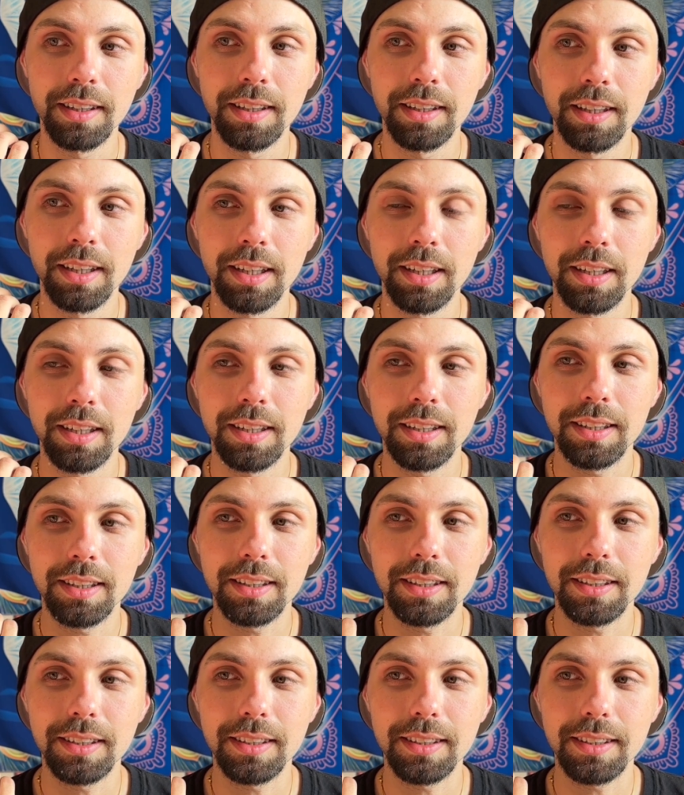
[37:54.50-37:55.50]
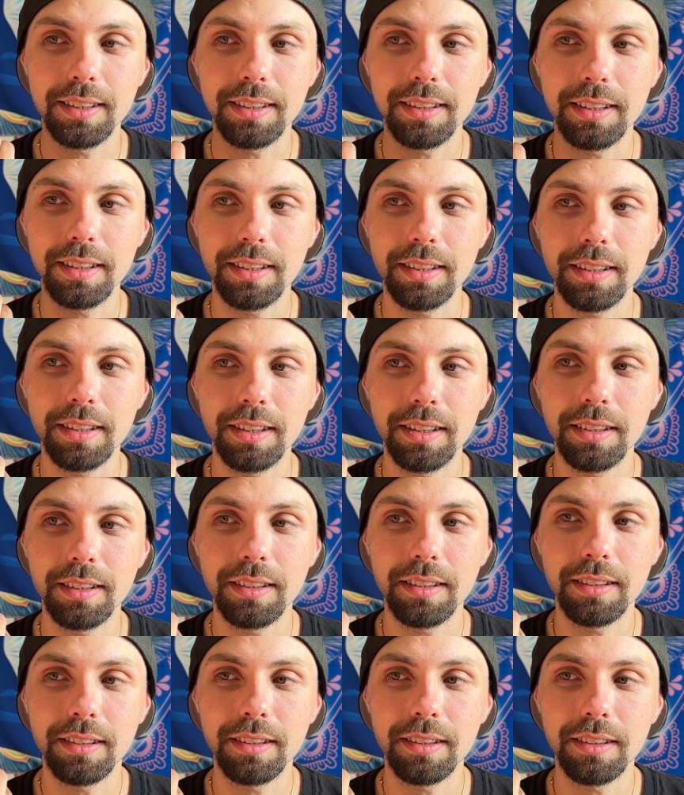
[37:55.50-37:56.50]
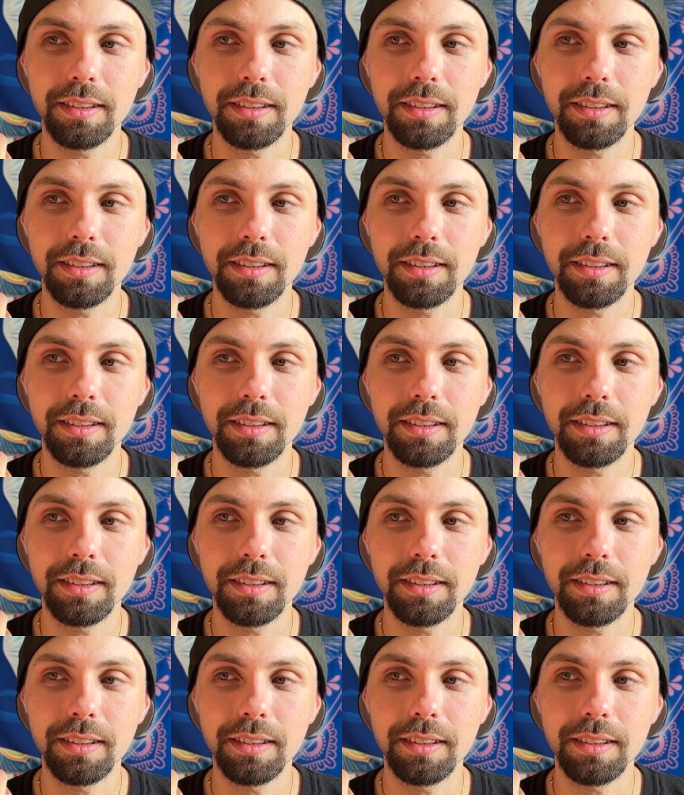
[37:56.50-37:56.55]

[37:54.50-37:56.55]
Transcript: [no speech]